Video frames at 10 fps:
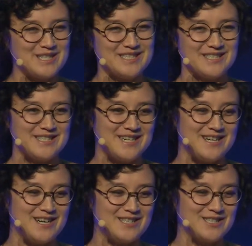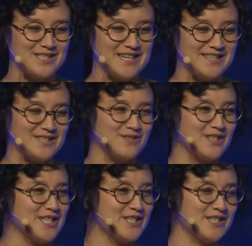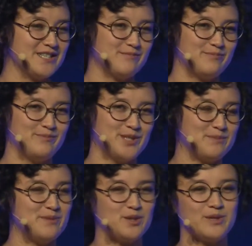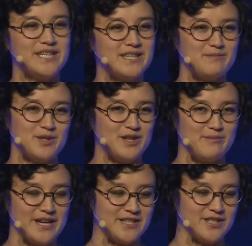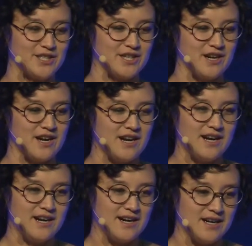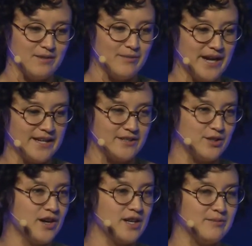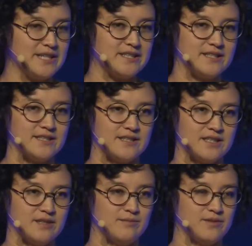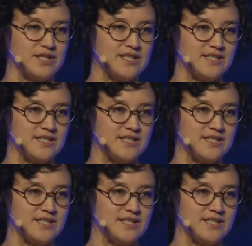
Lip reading: is understanding the relationship between community manager and your automated systems. And